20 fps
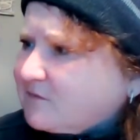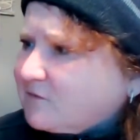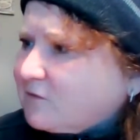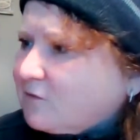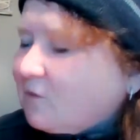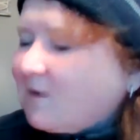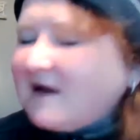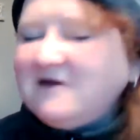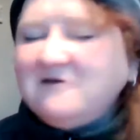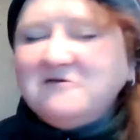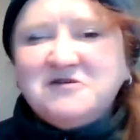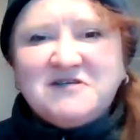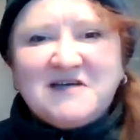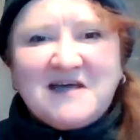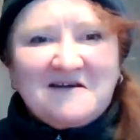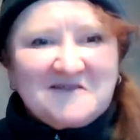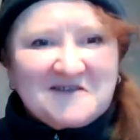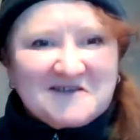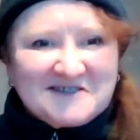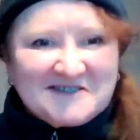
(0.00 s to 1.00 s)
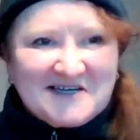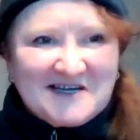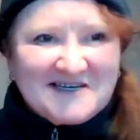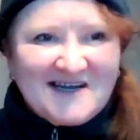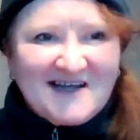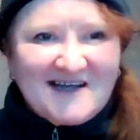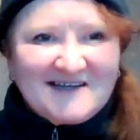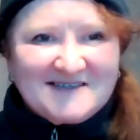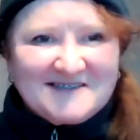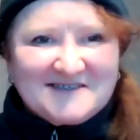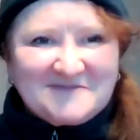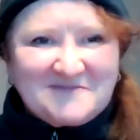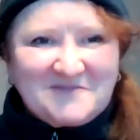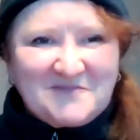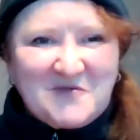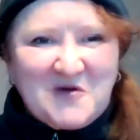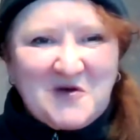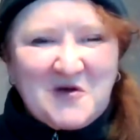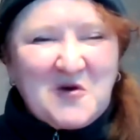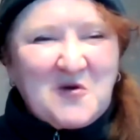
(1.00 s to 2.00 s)
Why don't you count the Sundays?
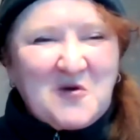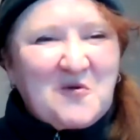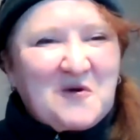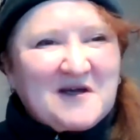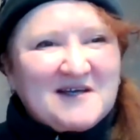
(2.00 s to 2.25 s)
Well,